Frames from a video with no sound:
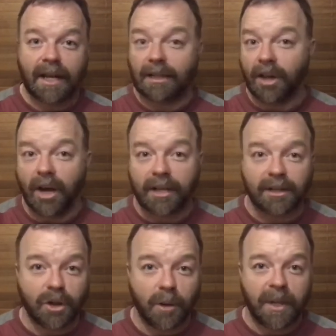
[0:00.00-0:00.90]

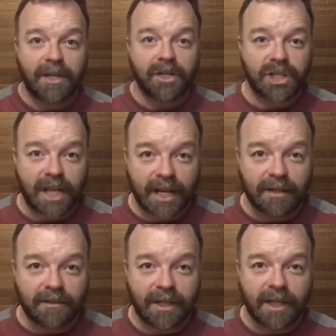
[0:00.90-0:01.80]
like, comment, share
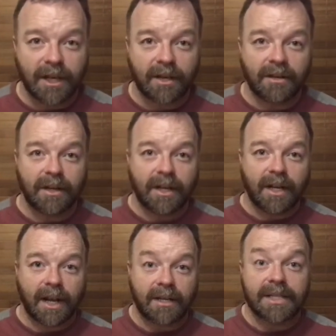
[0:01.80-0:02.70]
the video,
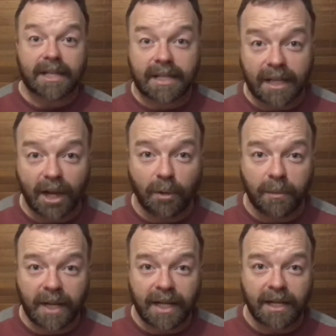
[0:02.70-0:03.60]
because that's going to help
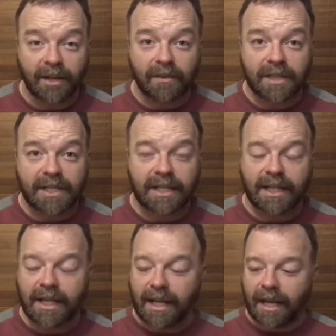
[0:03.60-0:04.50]
me,
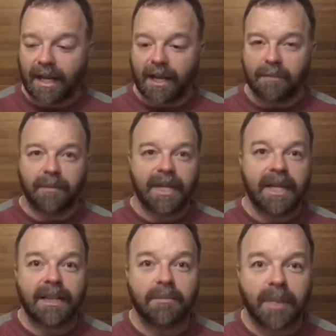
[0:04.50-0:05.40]
obviously.
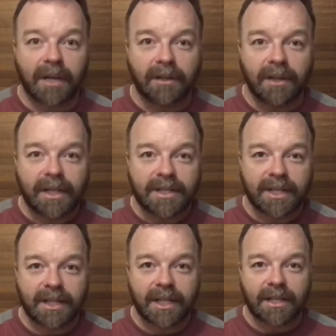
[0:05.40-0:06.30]
Hit the bell so
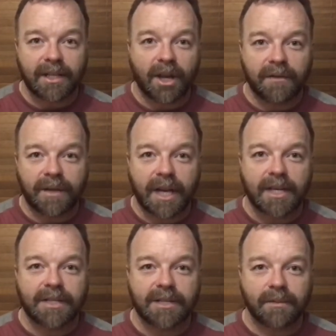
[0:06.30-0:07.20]
that you get the
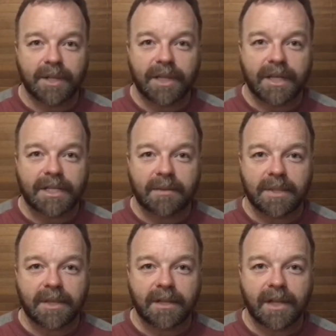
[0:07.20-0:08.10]
notifications of when the next
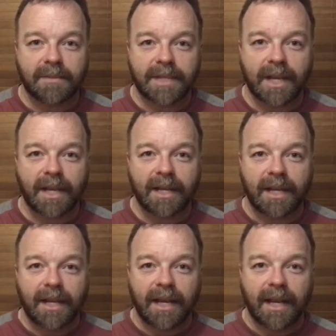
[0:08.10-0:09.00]
episode comes out.
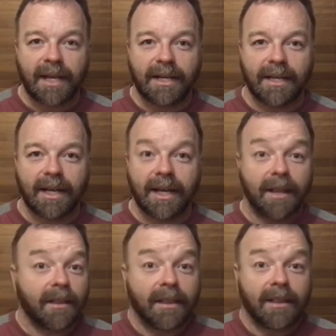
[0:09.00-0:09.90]
And
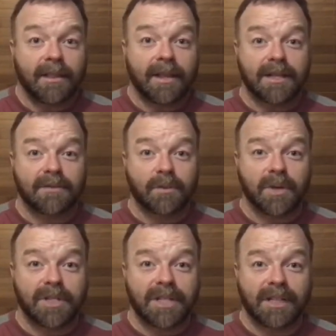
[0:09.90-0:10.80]
thanks for
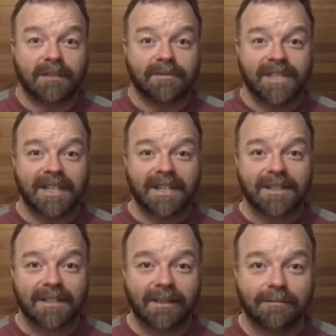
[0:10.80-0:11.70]
watching. See you
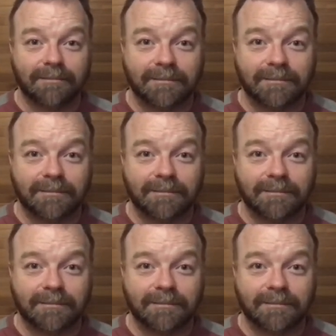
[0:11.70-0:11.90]
next time.